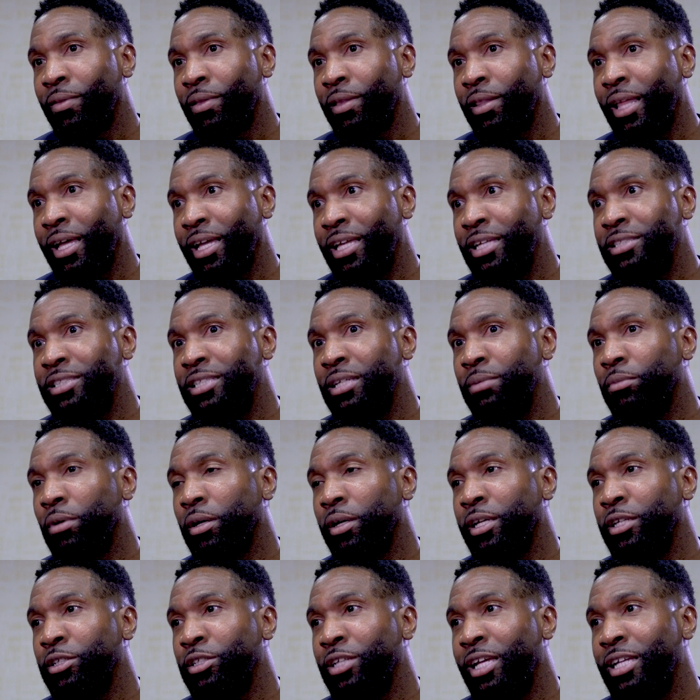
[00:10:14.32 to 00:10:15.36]
Like he
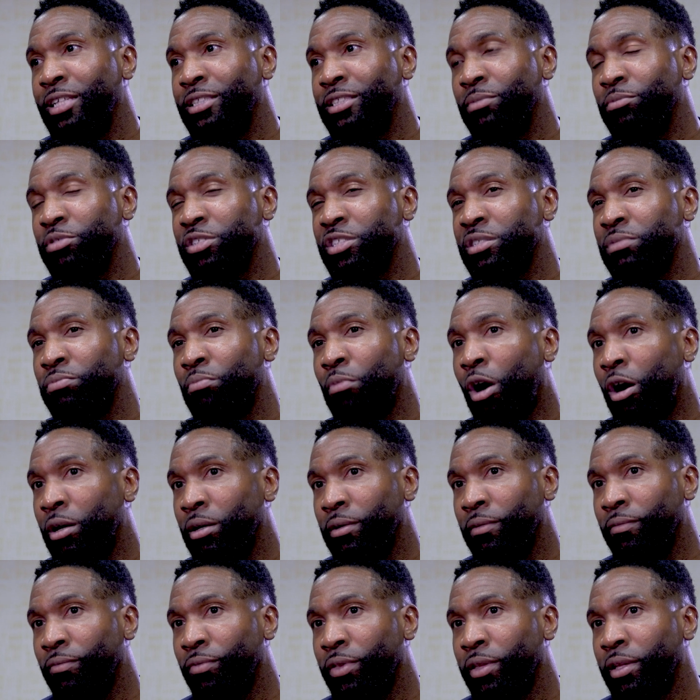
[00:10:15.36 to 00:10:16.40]
seemed
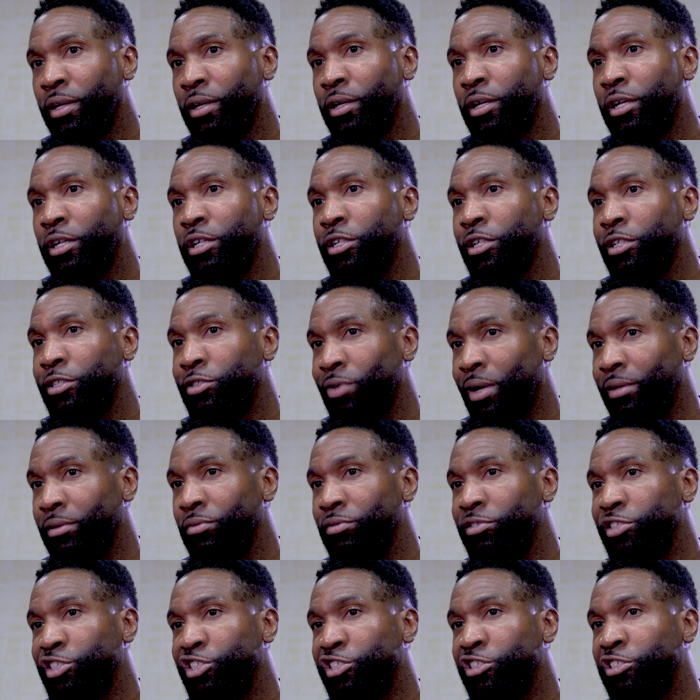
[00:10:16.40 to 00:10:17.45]
smart,
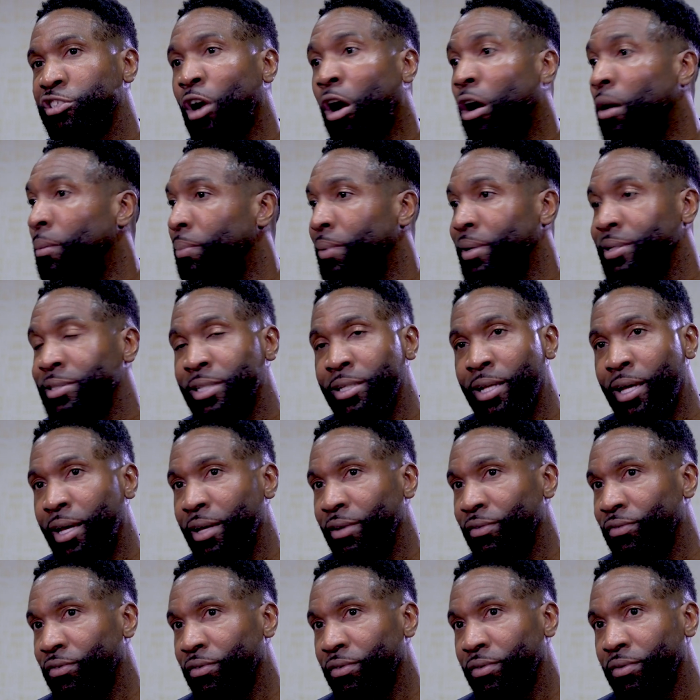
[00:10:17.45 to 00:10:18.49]
attractive, sharp as a
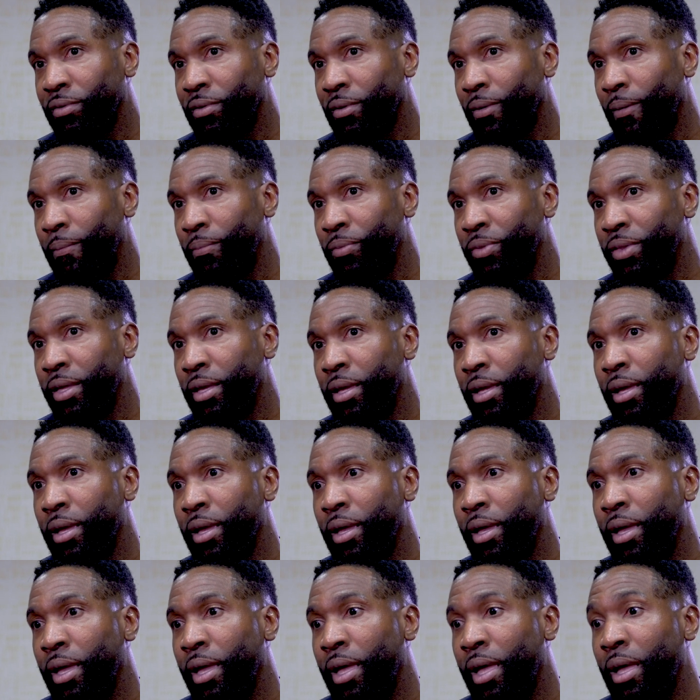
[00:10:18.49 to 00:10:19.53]
knife.
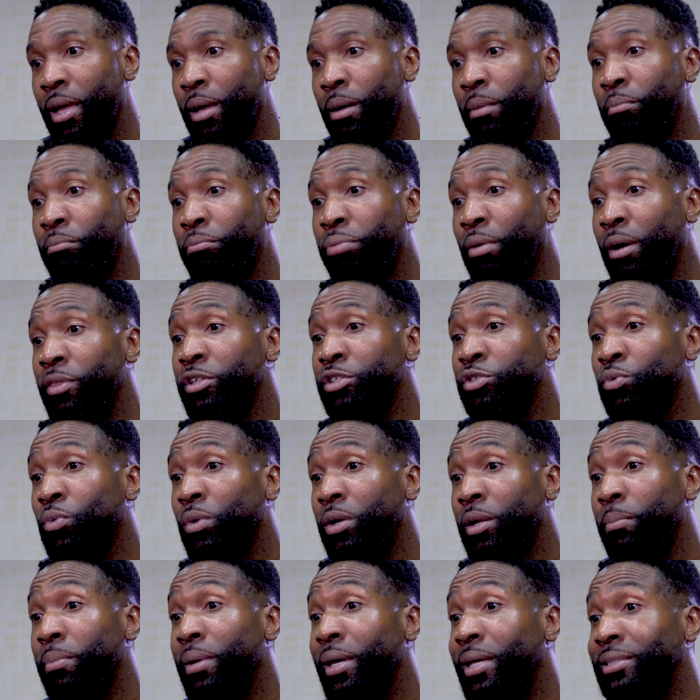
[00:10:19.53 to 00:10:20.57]
Brothers,
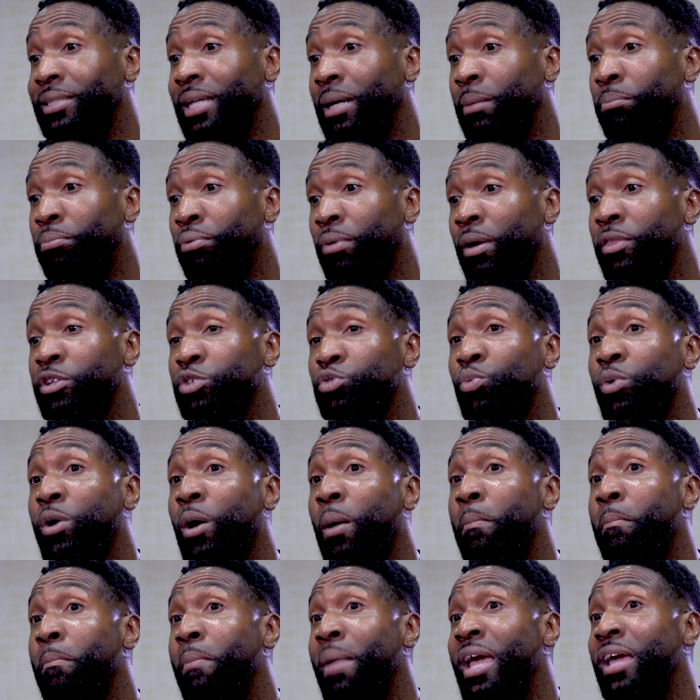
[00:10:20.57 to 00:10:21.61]
we
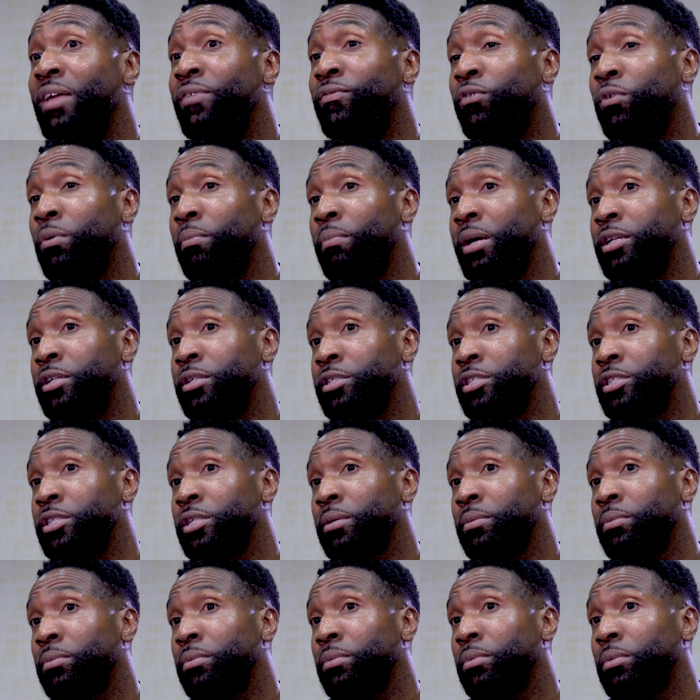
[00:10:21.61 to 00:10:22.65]
are made for
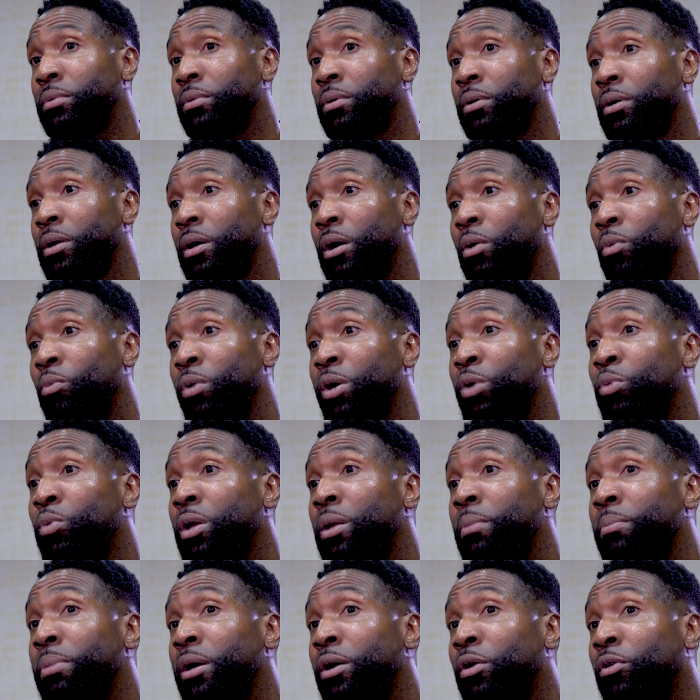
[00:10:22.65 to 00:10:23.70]
mentorship. We
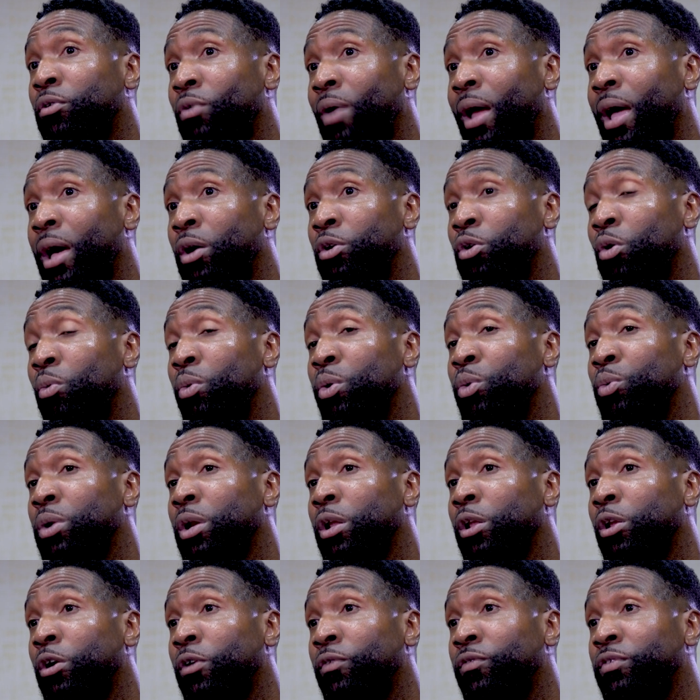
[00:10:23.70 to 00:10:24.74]
want to be around or we want
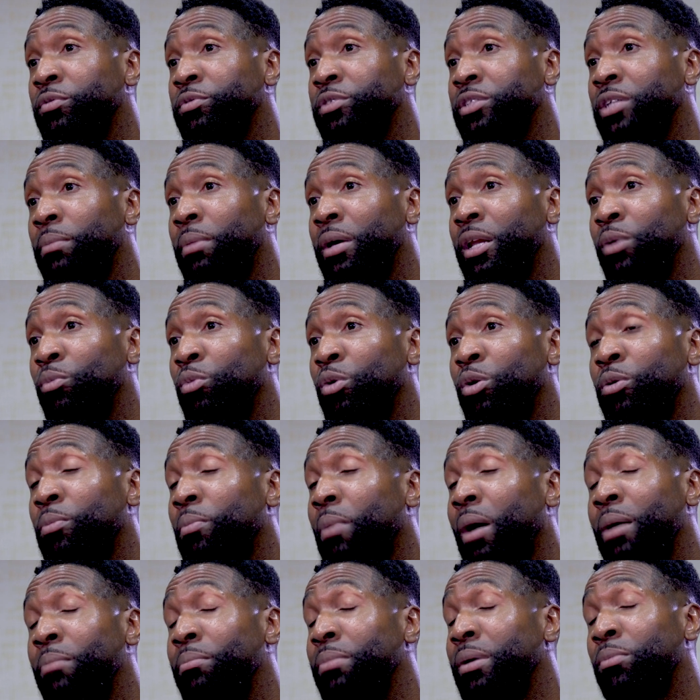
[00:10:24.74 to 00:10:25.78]
to learn from somebody we wouldn't
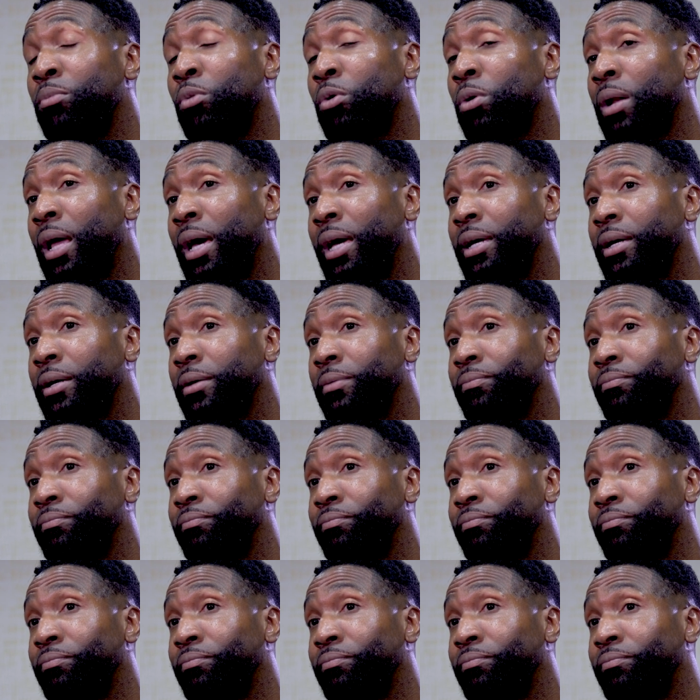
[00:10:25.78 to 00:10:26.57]
mind being more like.